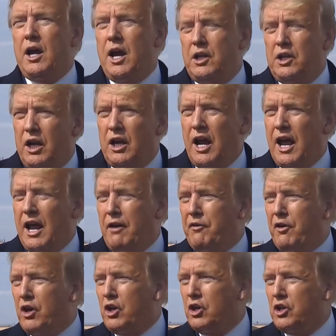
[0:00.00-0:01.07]
I had
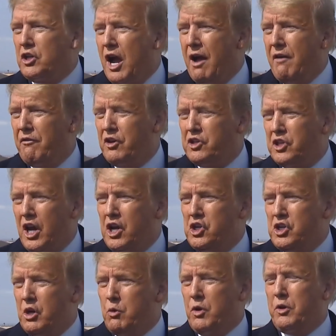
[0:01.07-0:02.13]
a very good
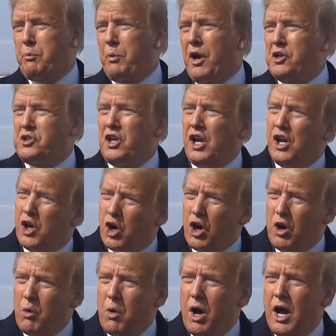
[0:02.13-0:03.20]
conversation with President
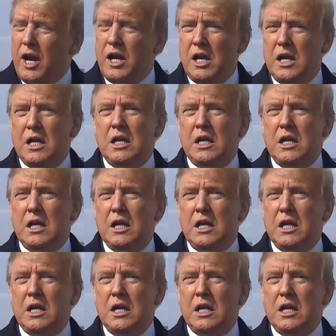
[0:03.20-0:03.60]
Erdogan.